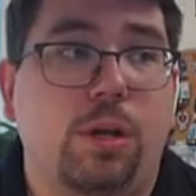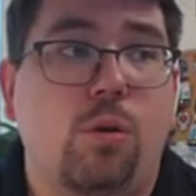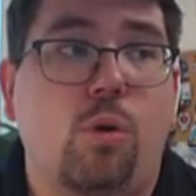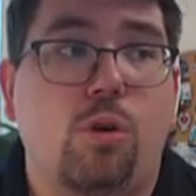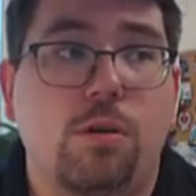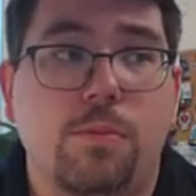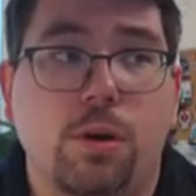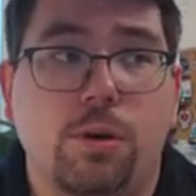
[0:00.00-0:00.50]

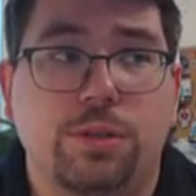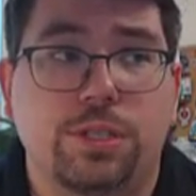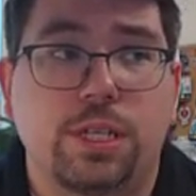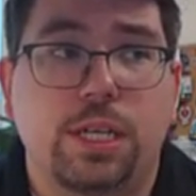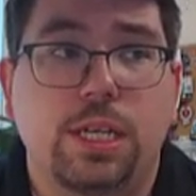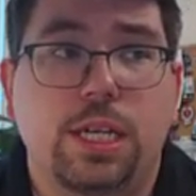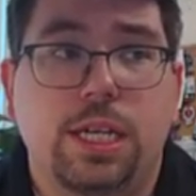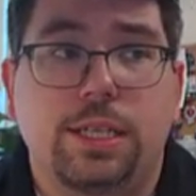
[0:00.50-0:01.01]
hormones
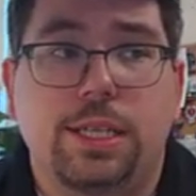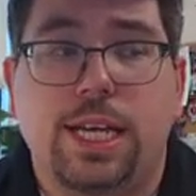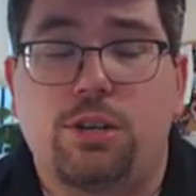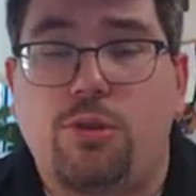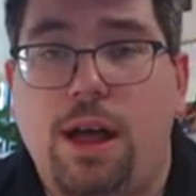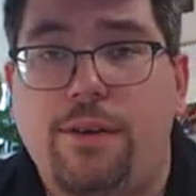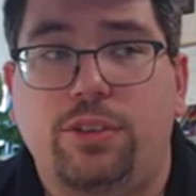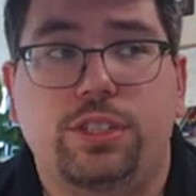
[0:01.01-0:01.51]
that
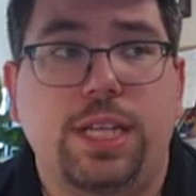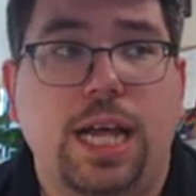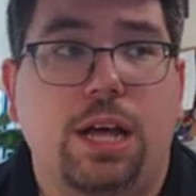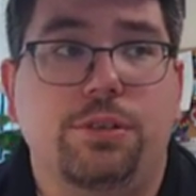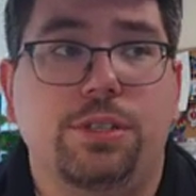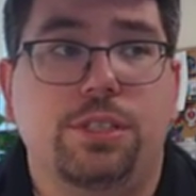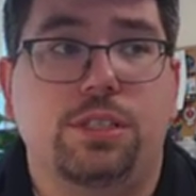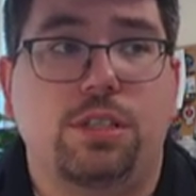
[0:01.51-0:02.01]
travel
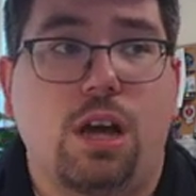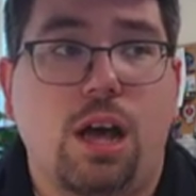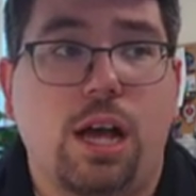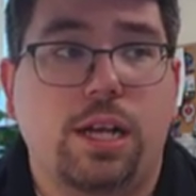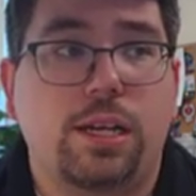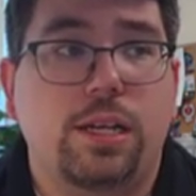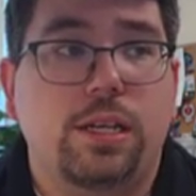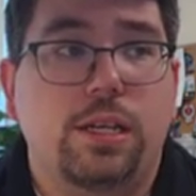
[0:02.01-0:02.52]
down the
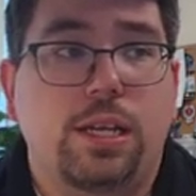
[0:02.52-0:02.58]
stalk